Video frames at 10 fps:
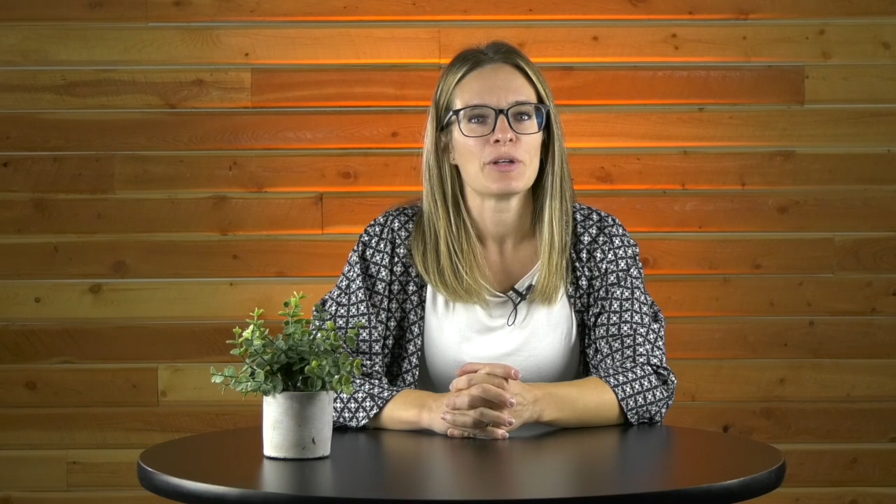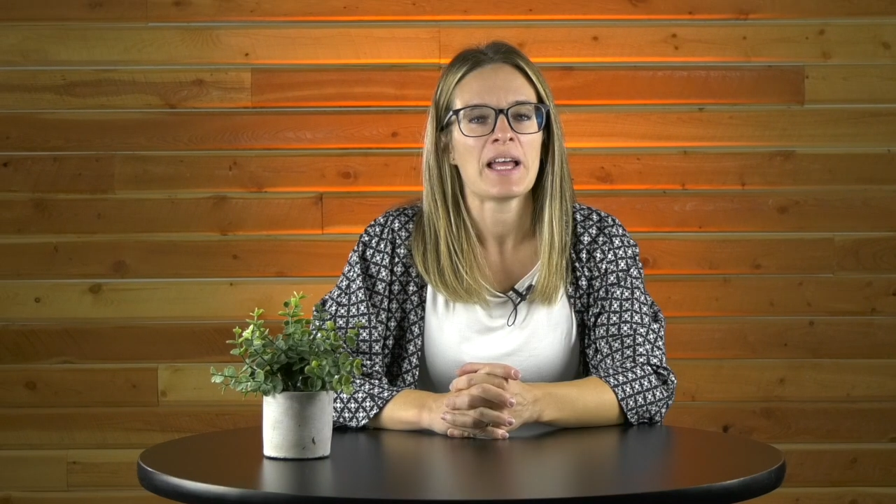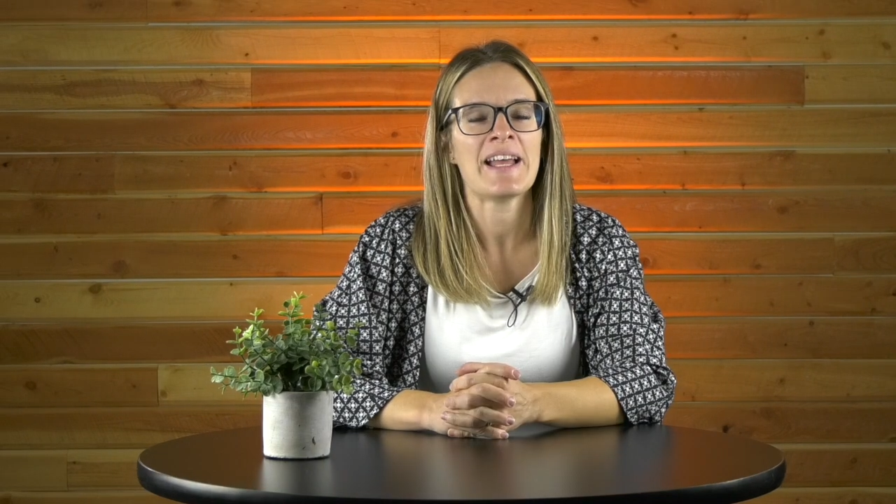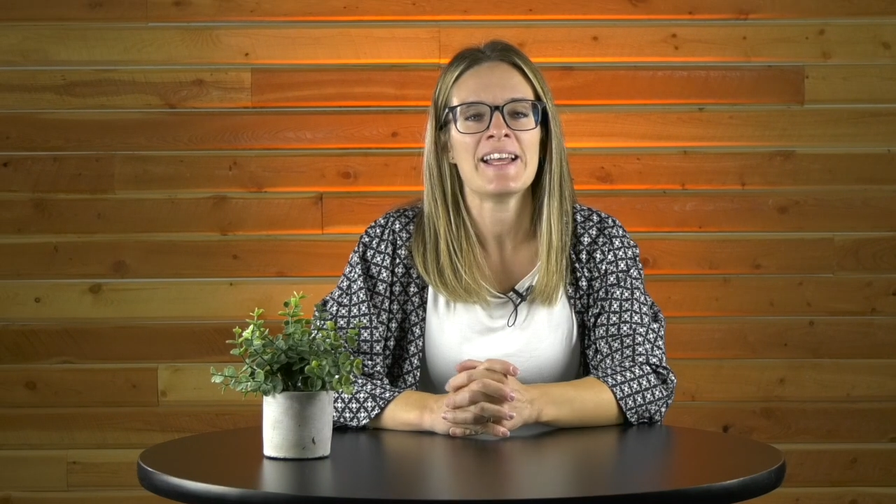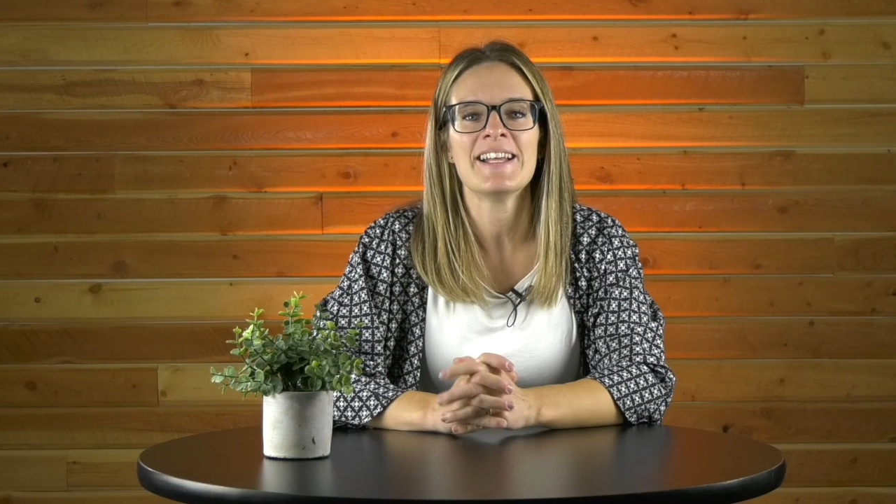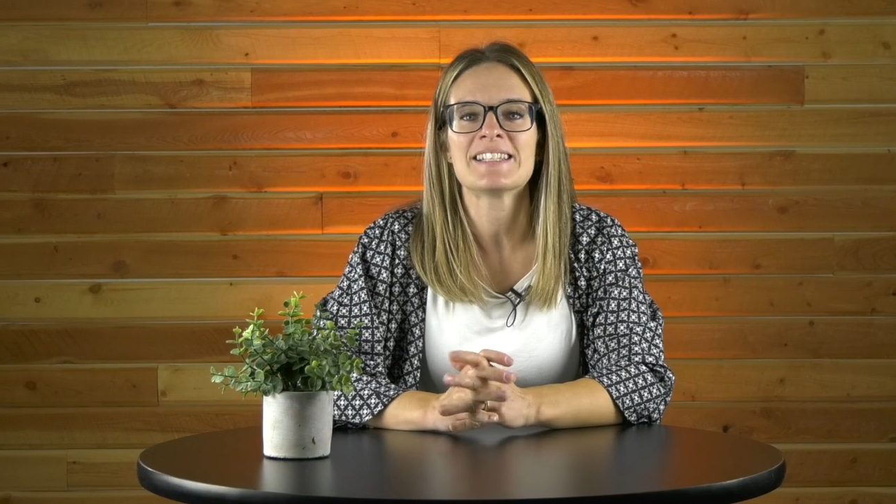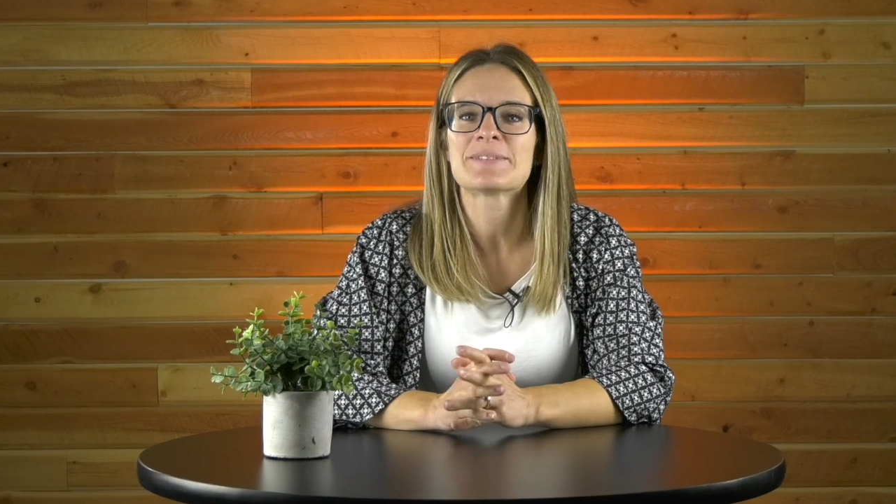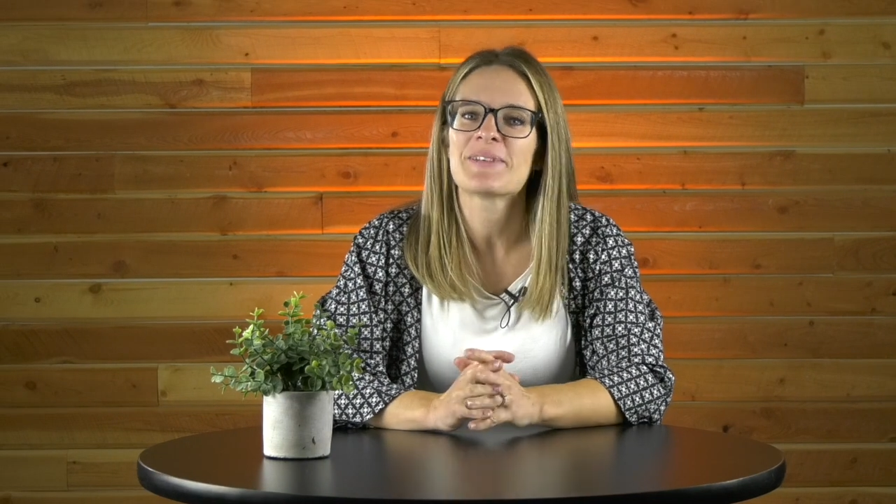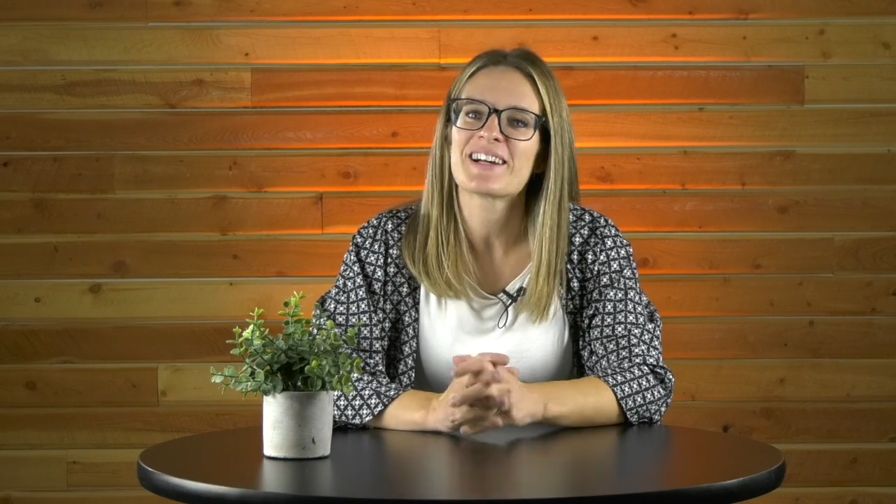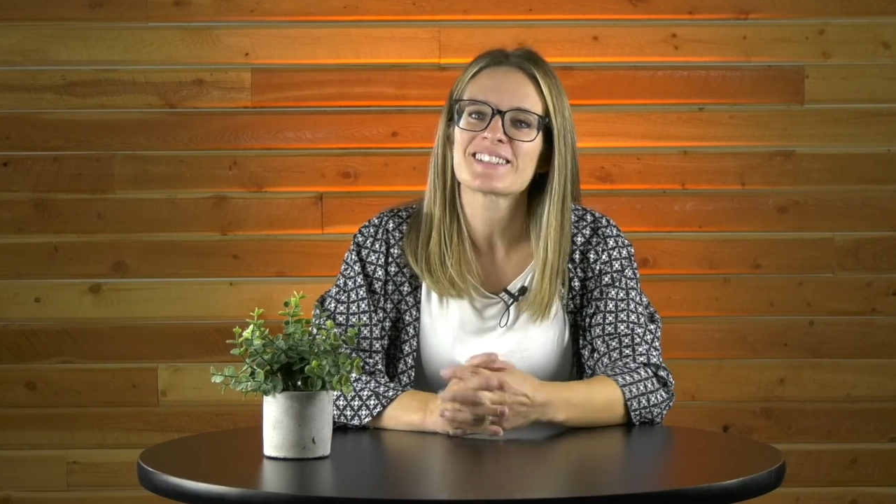
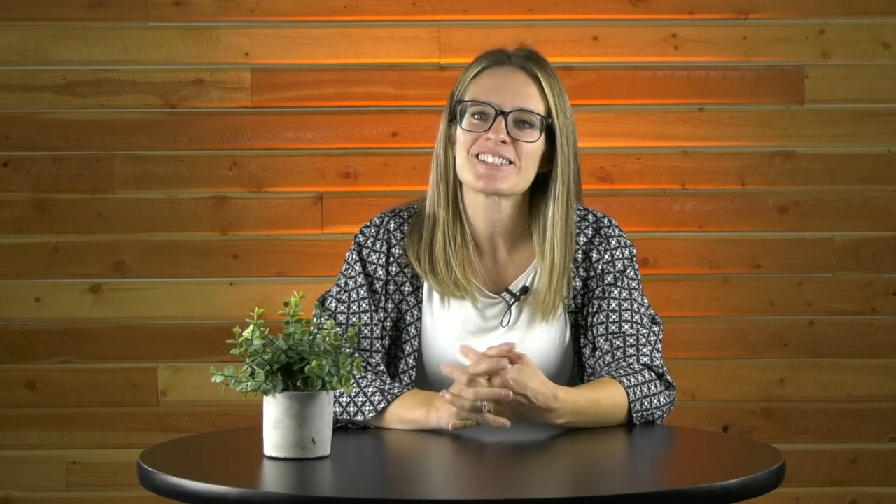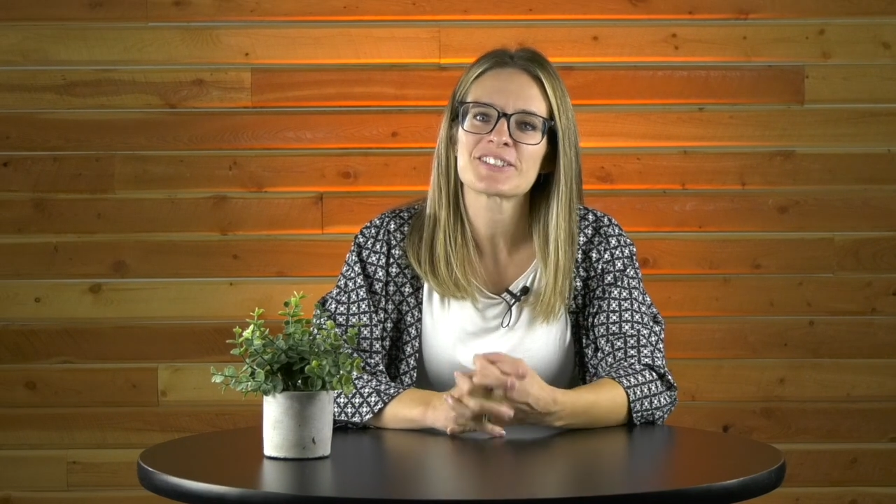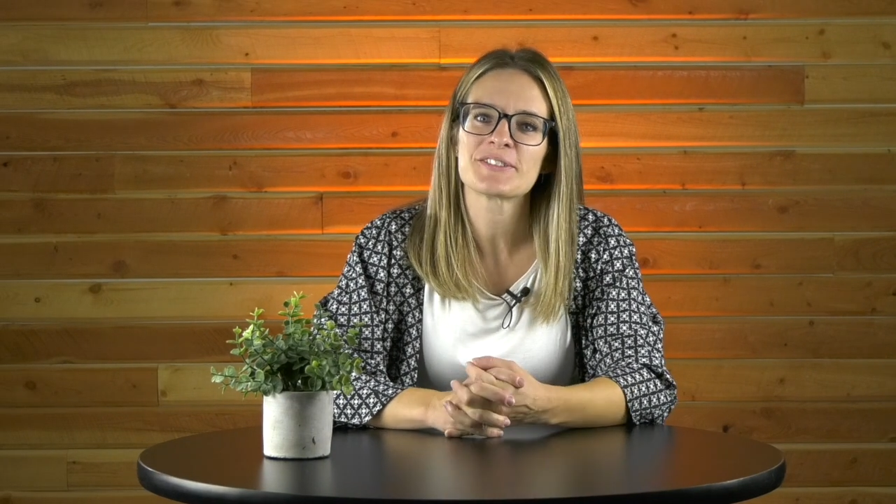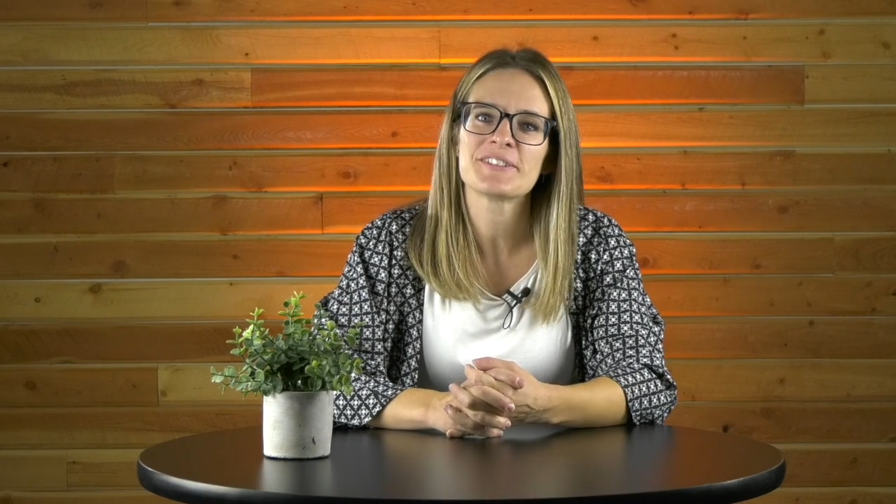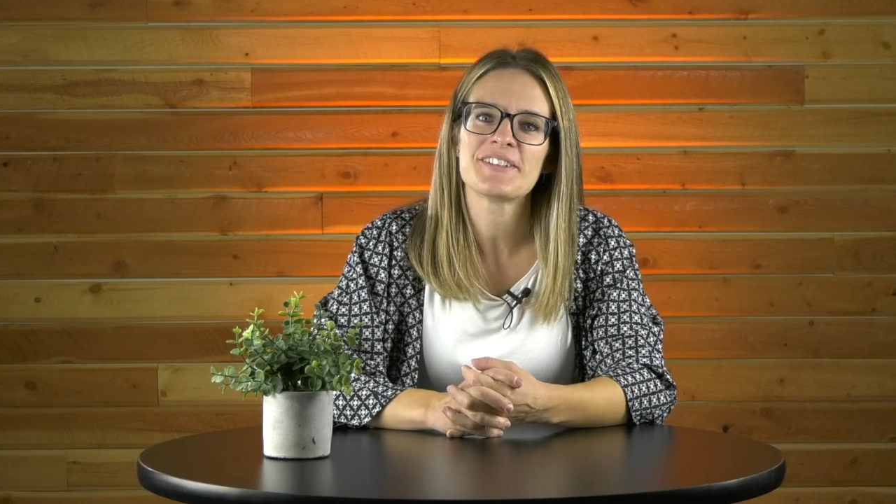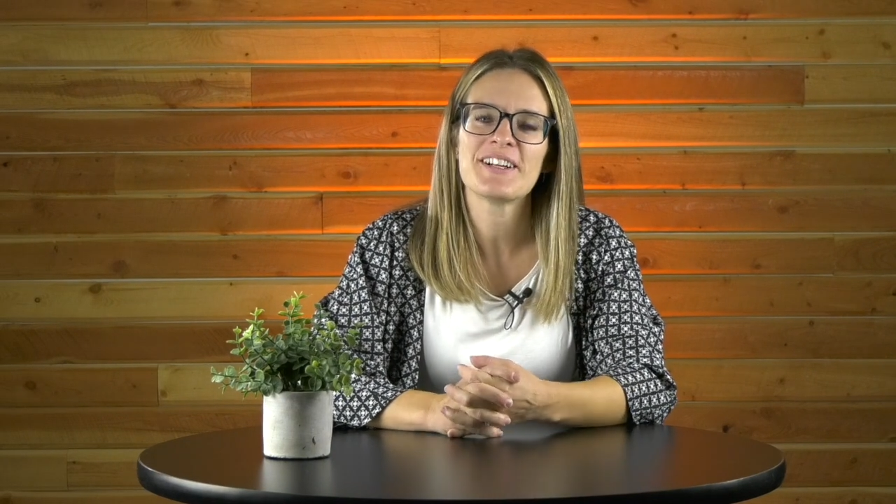It's back to school